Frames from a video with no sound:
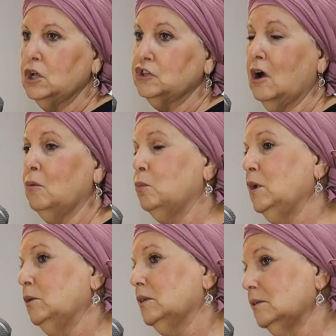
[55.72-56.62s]
So
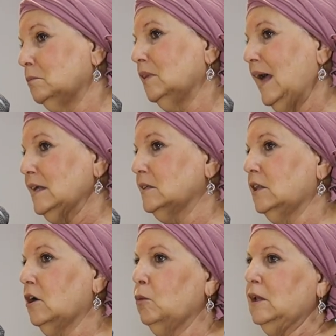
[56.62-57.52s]
we lasted
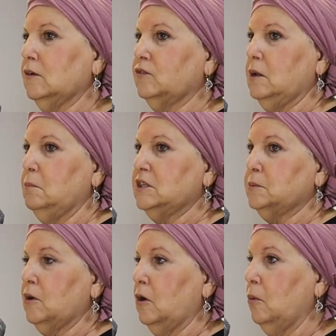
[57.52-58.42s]
there. We lived in
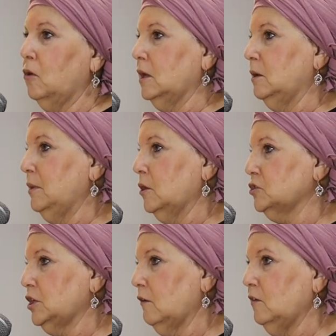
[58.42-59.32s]
Mitzpeh Ramon in
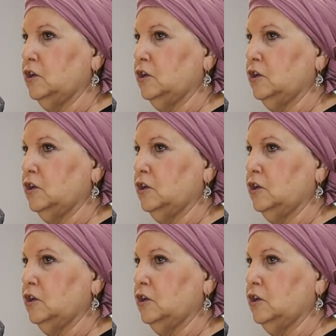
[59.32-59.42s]
Beersheba.